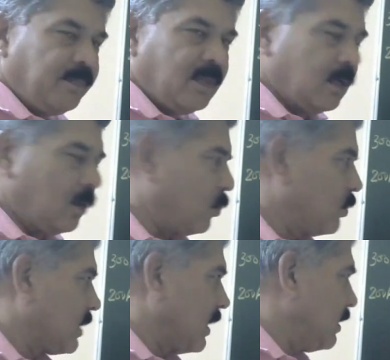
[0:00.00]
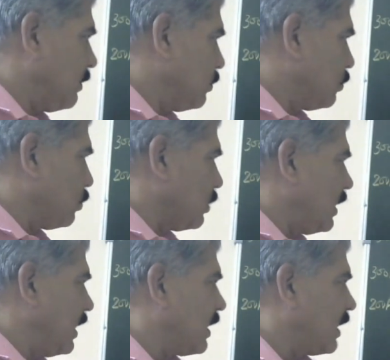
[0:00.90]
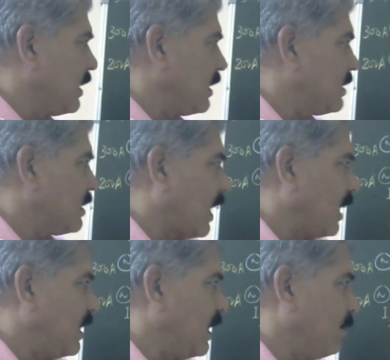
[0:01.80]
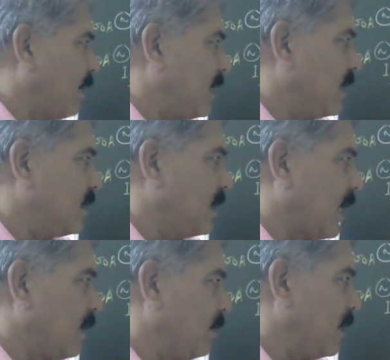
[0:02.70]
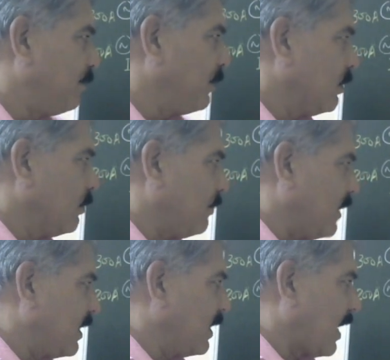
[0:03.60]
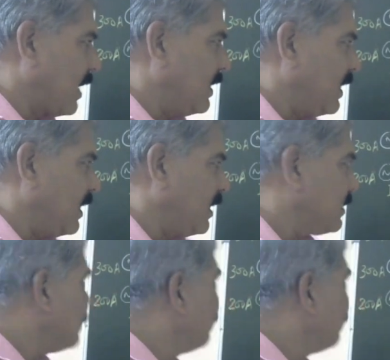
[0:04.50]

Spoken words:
load side. So relay current is IA minus IB, where IA is